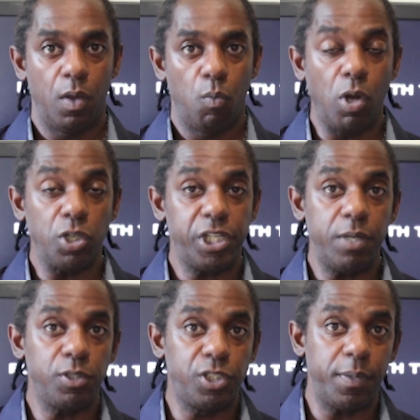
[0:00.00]
What she
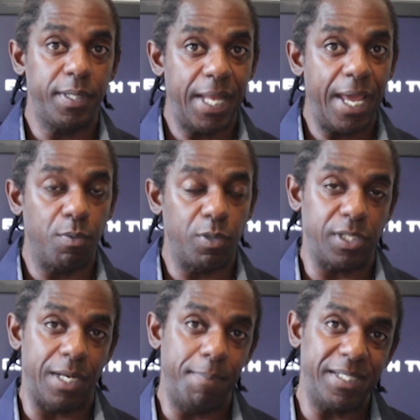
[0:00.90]
was doing there was
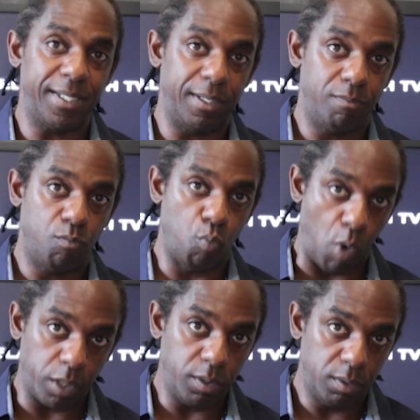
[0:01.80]
admitting,
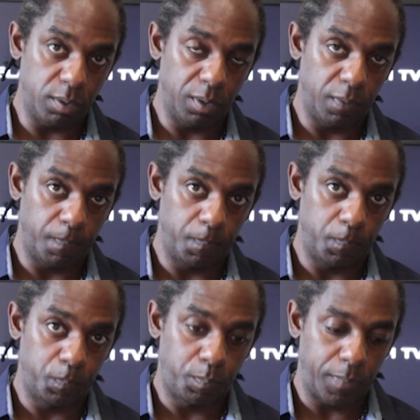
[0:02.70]
one,
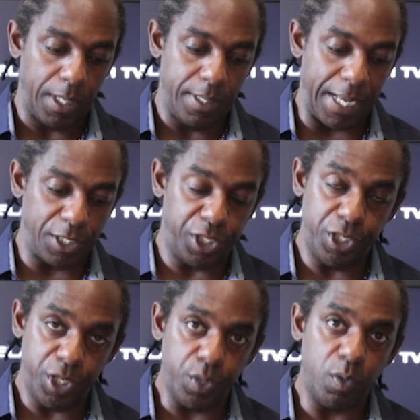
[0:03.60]
that she
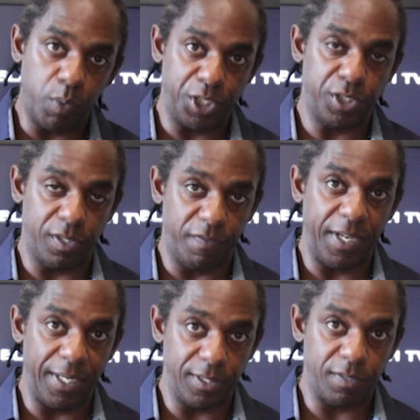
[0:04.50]
knew the wishes and
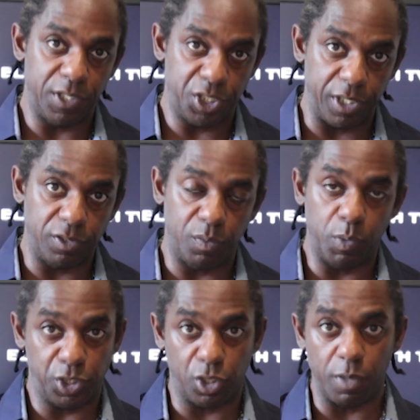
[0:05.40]
feelings of the children
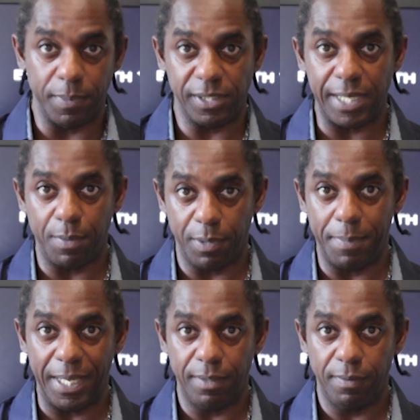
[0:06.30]
were to come and stay with
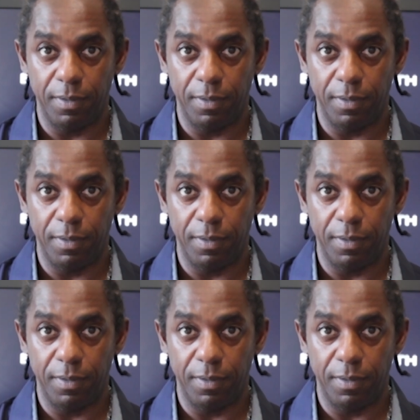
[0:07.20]
me,